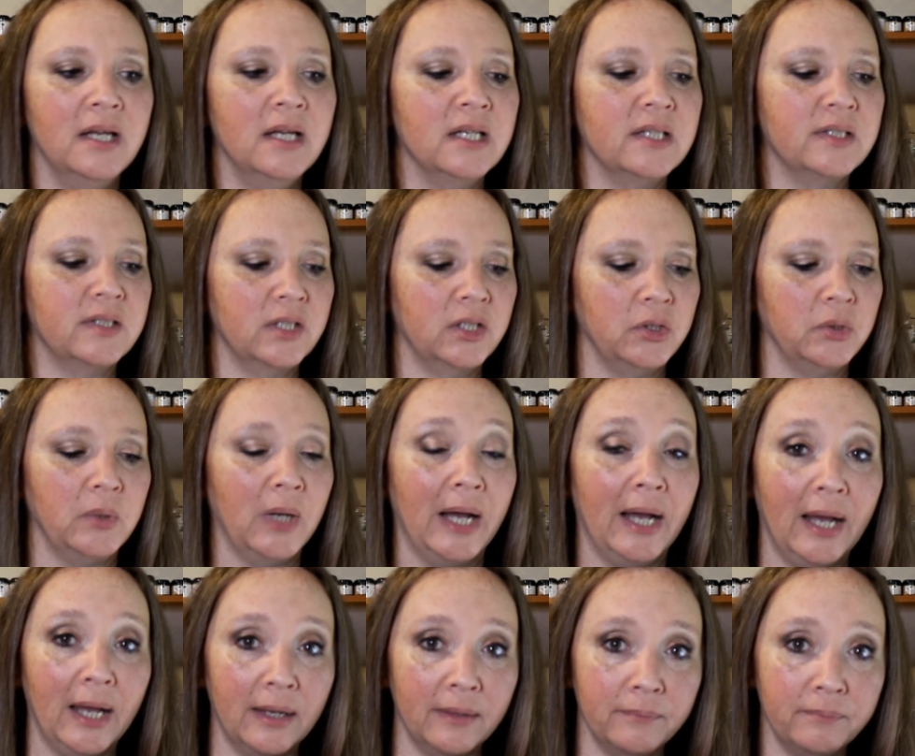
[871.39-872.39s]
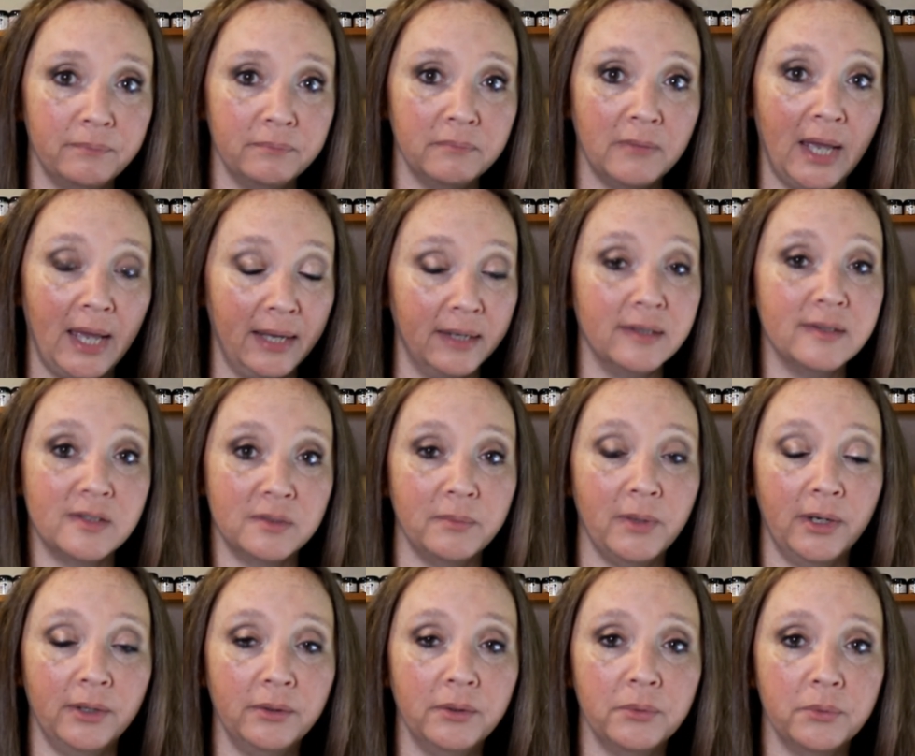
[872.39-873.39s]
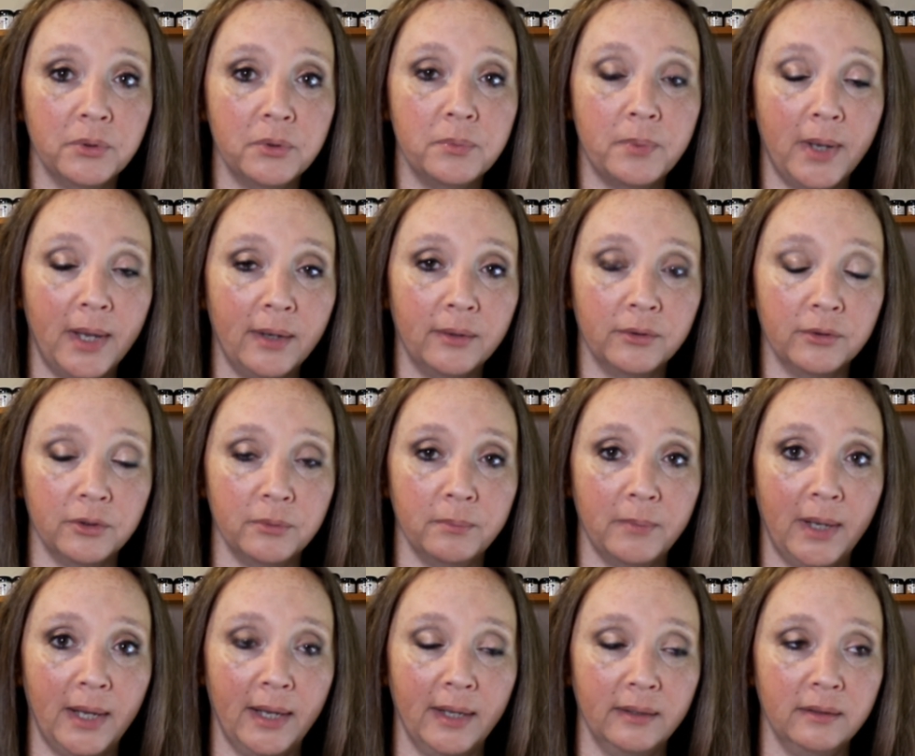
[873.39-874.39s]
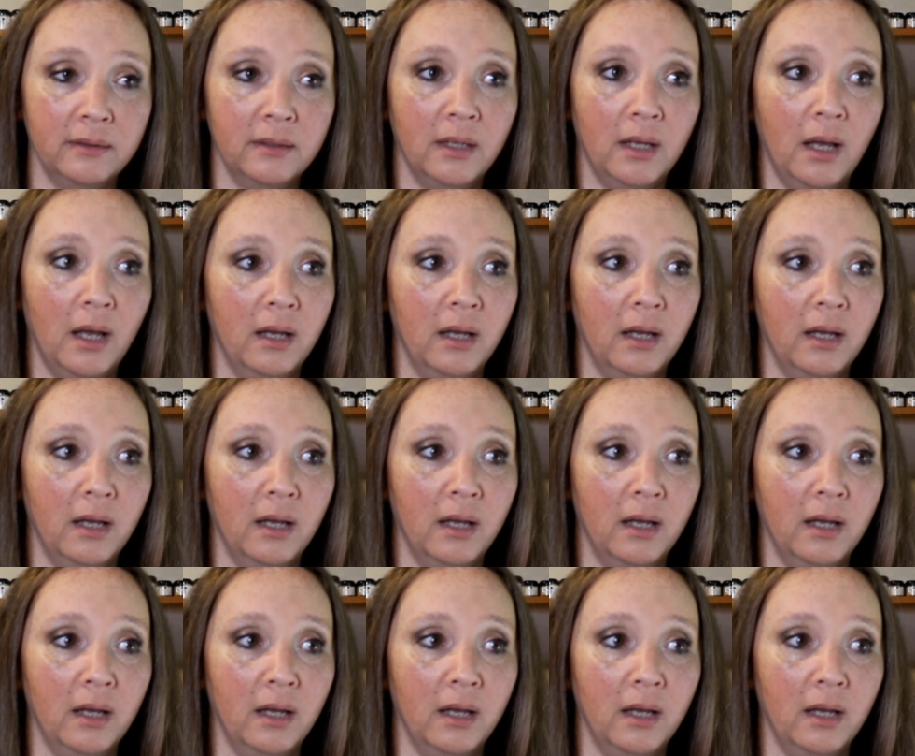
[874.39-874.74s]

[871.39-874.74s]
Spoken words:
So I added some arrowroot powder to mine